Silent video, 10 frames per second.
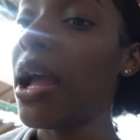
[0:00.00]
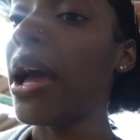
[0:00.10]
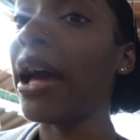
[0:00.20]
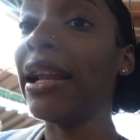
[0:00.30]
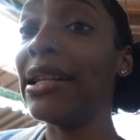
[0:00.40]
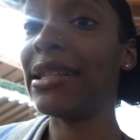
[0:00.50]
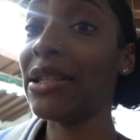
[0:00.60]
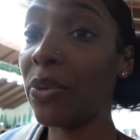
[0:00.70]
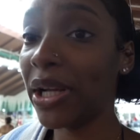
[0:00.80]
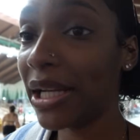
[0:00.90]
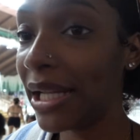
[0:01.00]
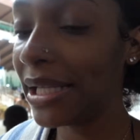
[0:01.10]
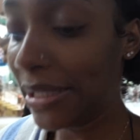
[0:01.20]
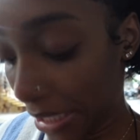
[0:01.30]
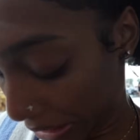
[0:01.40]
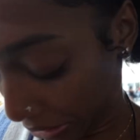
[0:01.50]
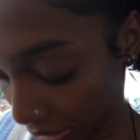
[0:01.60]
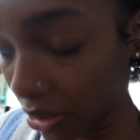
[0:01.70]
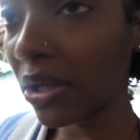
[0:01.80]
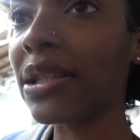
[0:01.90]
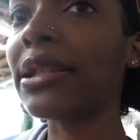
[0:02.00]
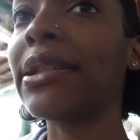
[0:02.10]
And then see where the day takes us.